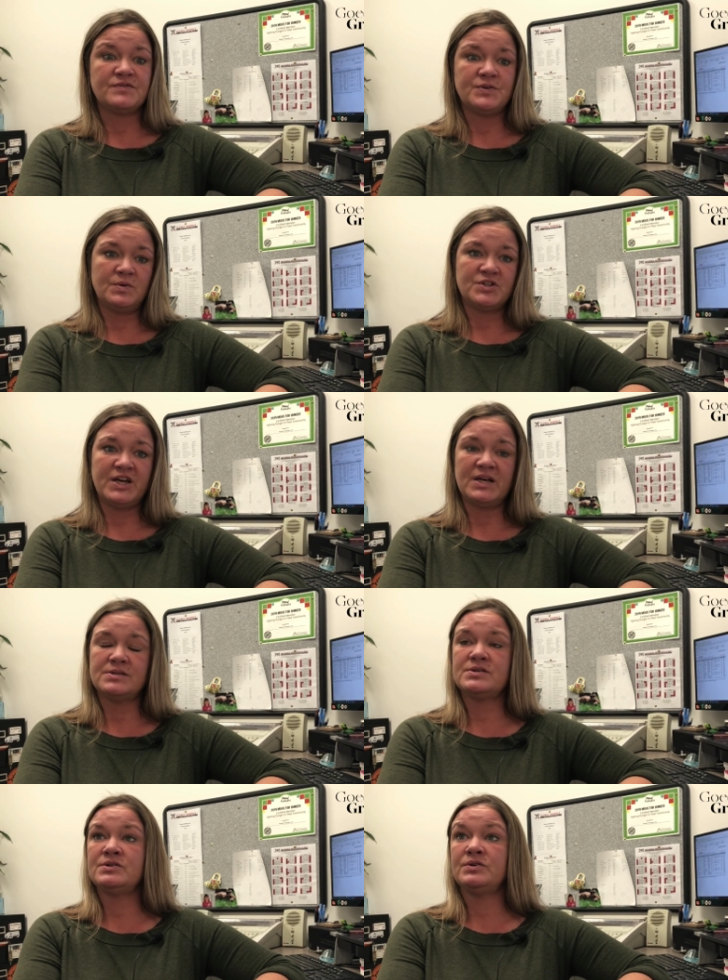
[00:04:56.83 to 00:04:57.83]
gives you a
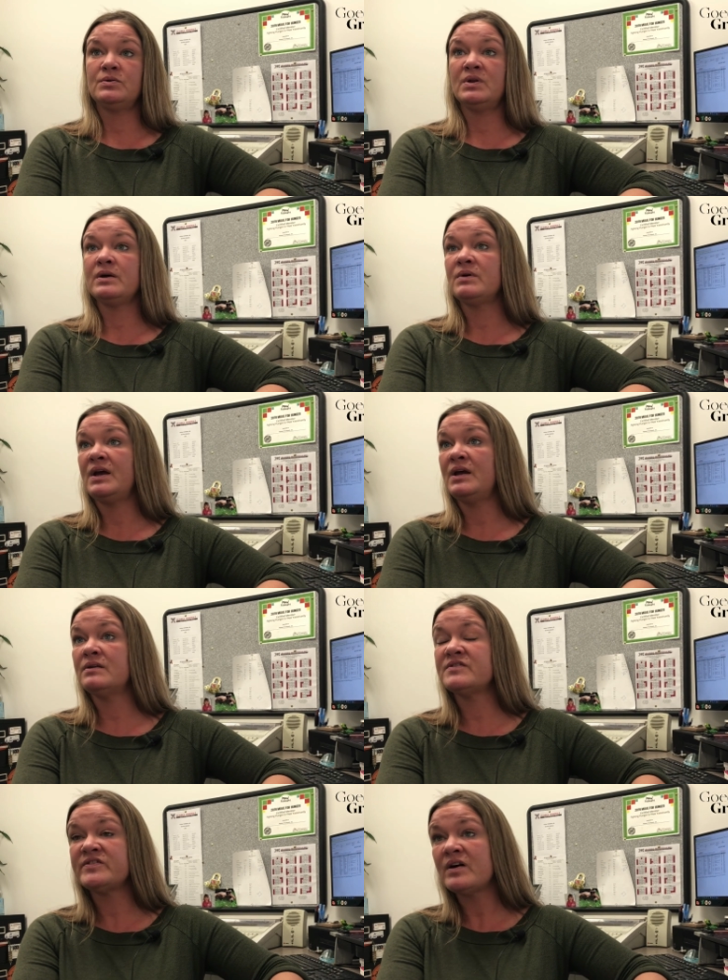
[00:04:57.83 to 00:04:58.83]
chance to liquidate
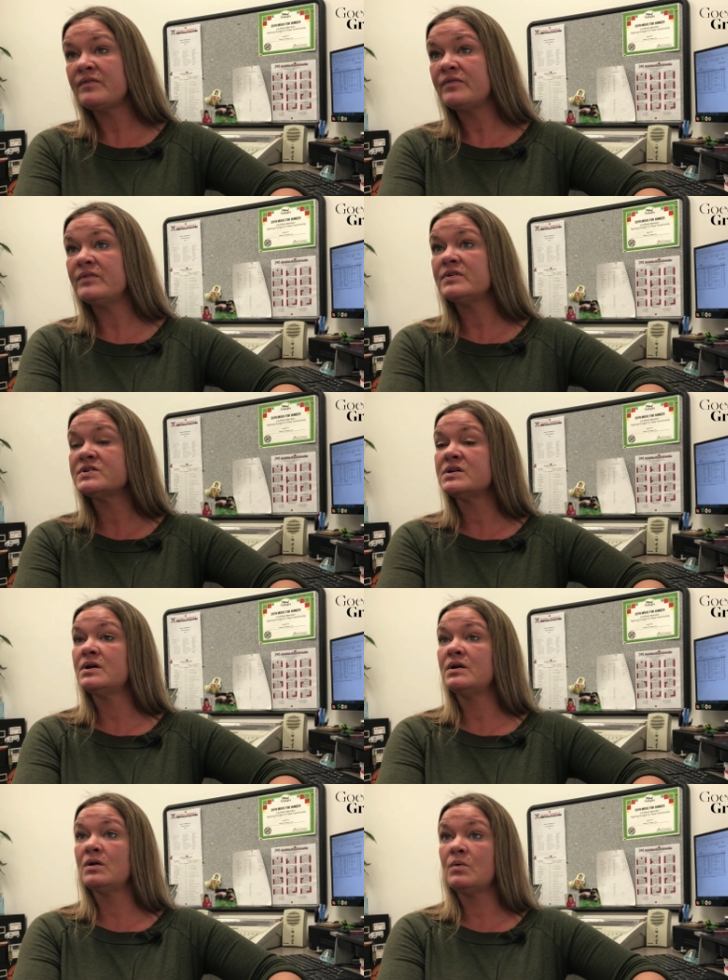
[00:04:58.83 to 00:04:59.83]
stuff
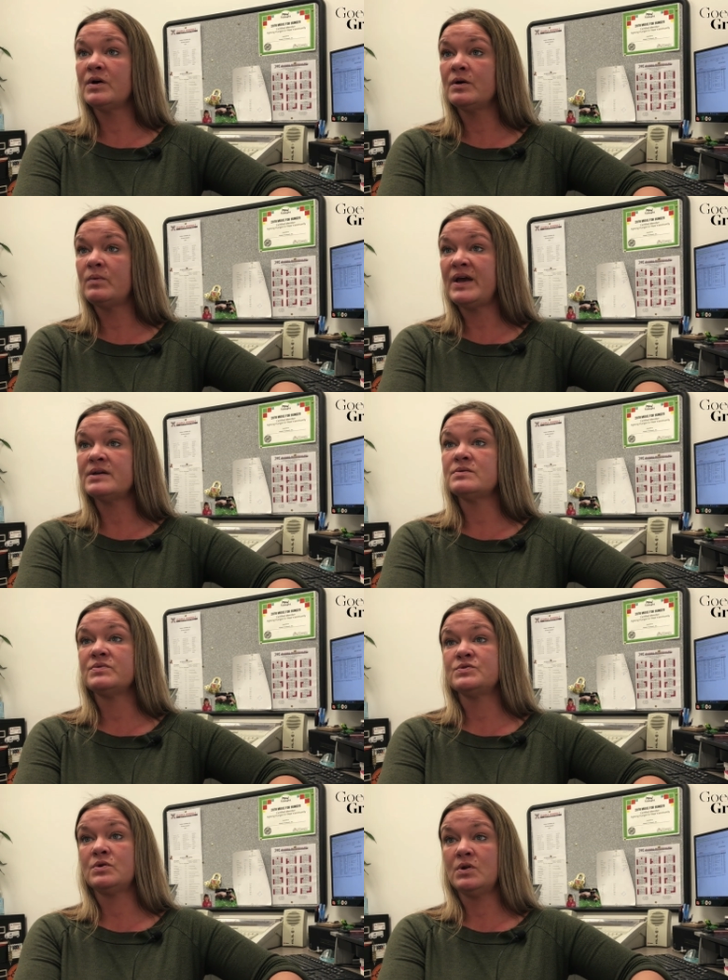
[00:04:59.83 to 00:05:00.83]
to lower your weight,
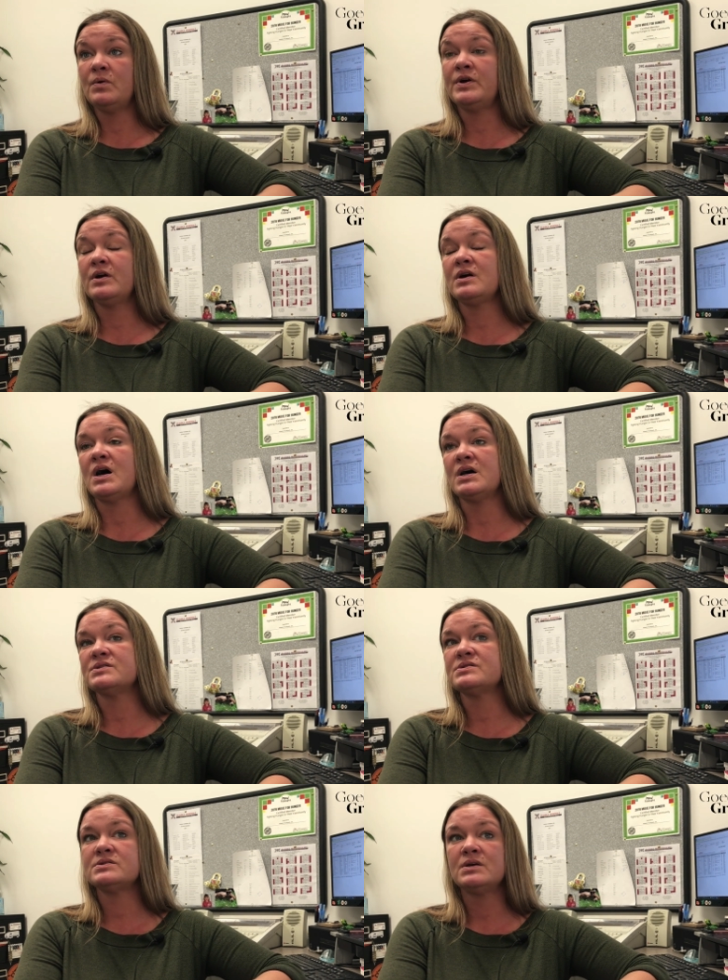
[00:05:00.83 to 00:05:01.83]
to lower your
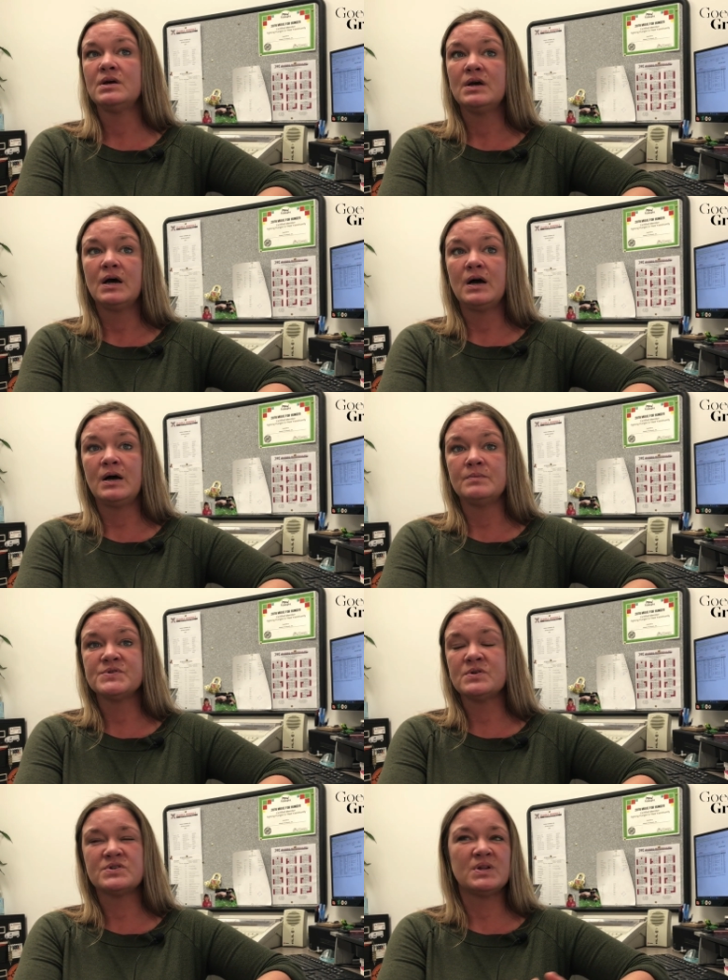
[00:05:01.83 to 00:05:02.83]
cost.
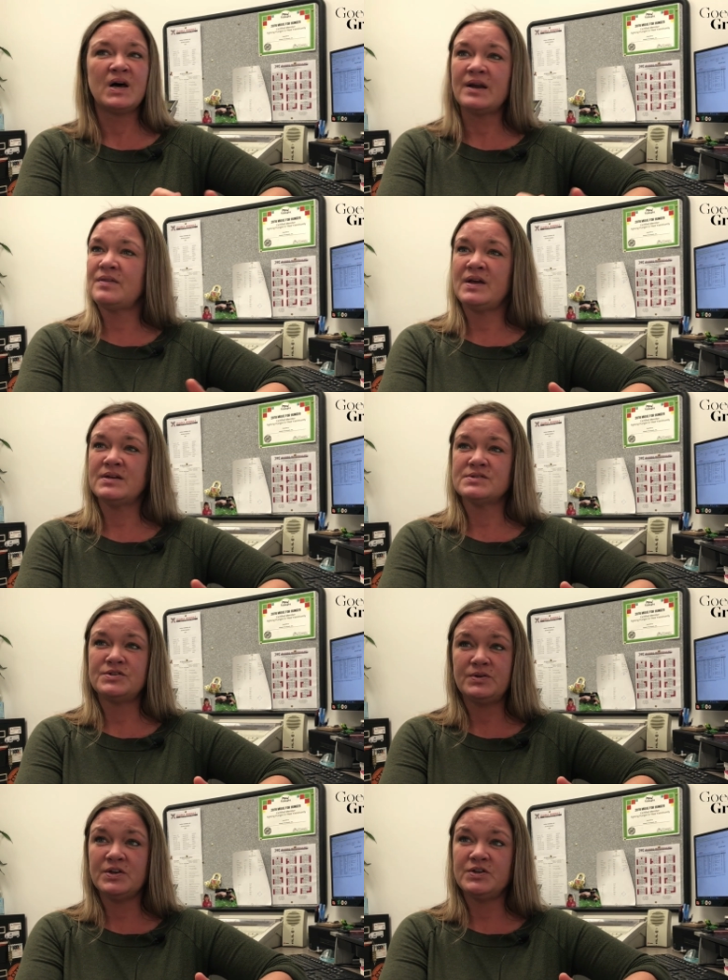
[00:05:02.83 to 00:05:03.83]
So there's a lot of things
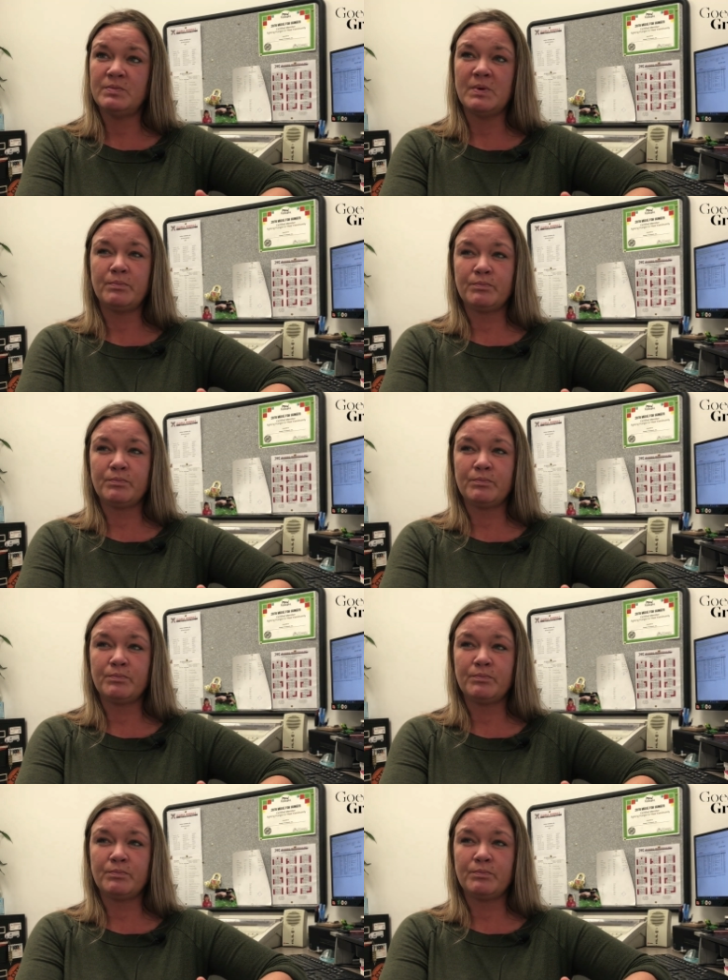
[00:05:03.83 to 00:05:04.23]
that you can do, but